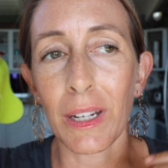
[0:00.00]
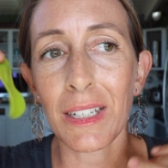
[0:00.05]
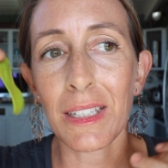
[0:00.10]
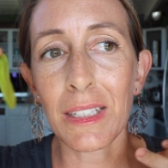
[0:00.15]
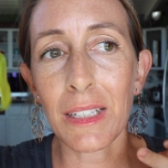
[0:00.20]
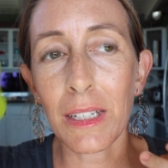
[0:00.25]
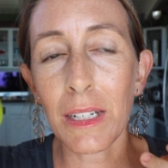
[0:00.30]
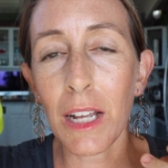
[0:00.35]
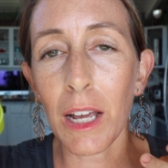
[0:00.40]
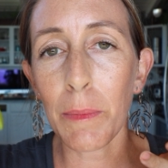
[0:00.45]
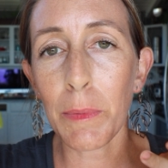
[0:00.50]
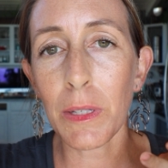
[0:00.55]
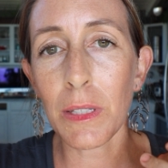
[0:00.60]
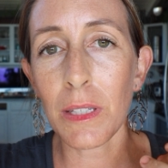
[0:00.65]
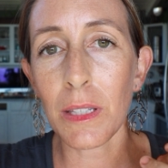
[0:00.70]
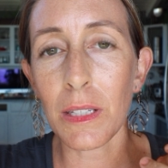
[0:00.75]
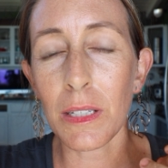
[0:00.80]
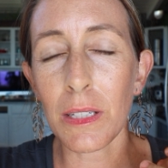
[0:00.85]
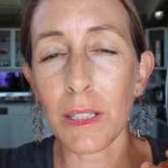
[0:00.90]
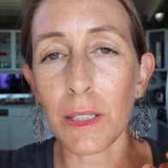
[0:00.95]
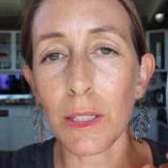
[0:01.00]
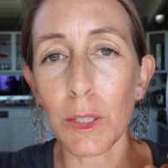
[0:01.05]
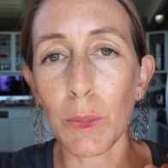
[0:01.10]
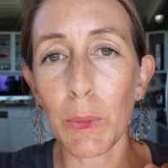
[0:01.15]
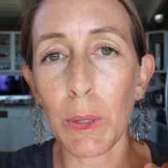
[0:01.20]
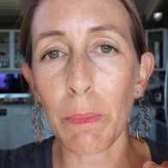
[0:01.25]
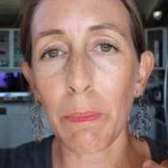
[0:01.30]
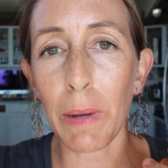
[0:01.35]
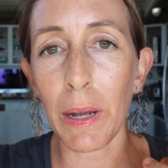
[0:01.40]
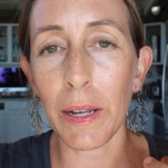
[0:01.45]
I did come into this a little
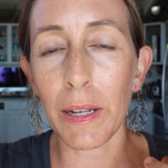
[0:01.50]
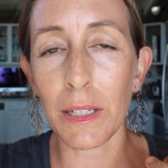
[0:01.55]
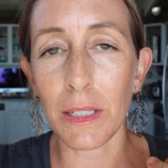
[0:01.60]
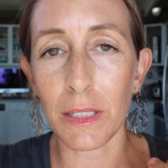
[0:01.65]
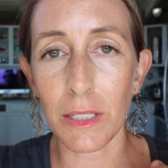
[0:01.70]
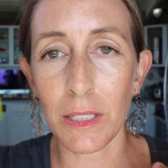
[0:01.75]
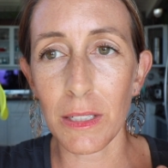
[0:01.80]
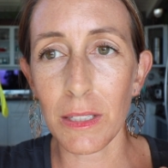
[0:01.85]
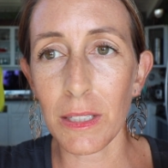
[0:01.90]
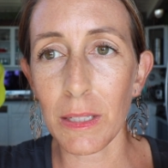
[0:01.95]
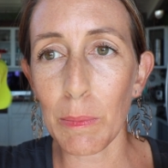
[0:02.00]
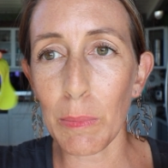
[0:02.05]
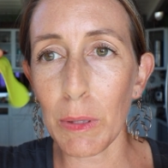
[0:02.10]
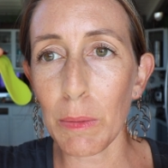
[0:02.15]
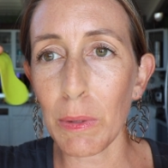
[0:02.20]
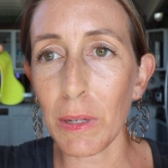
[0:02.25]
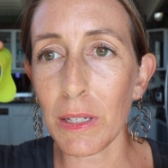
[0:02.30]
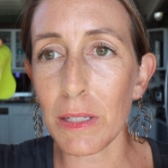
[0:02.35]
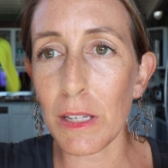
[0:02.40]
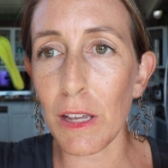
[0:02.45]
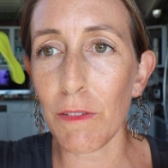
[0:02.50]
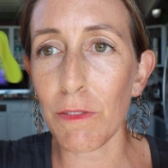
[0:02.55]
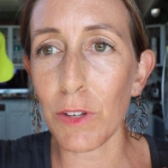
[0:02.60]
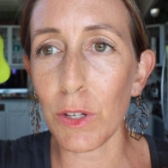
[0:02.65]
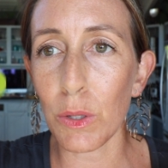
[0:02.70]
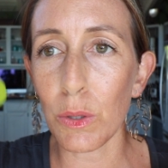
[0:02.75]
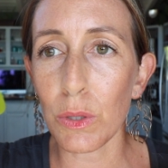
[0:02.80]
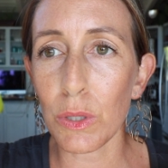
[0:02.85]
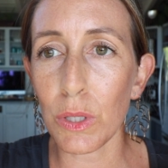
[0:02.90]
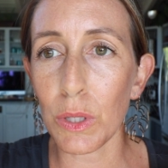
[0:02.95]
bit biased simply because I've
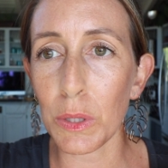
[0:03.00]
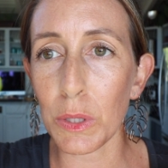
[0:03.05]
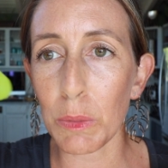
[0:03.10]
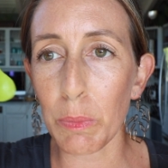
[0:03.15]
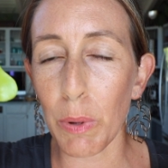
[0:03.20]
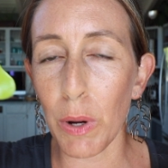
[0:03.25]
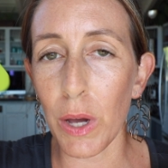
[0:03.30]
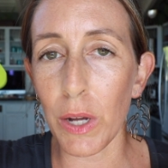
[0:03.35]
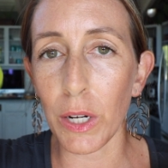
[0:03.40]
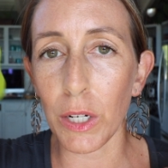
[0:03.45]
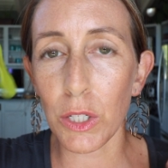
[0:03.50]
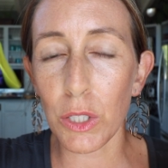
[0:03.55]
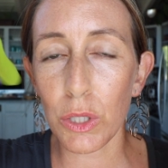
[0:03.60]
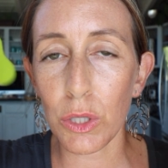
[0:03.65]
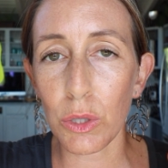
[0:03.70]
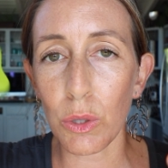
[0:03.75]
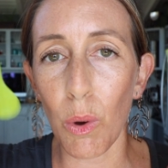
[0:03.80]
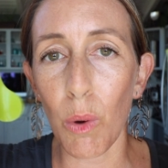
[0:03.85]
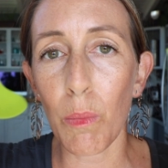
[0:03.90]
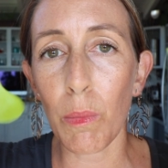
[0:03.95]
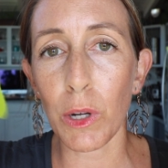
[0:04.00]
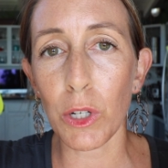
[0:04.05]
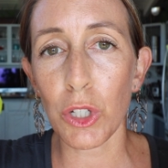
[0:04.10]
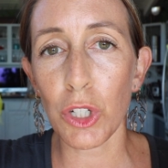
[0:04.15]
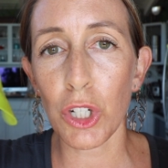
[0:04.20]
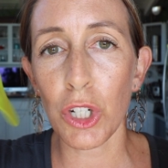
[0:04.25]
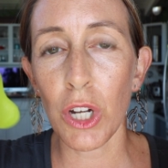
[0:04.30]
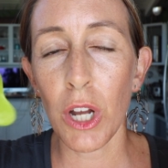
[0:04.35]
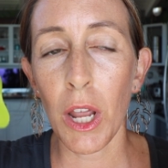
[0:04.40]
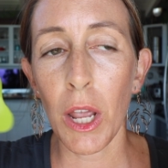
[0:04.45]
used this product so
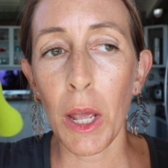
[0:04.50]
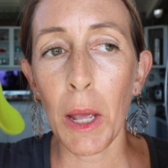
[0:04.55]
much,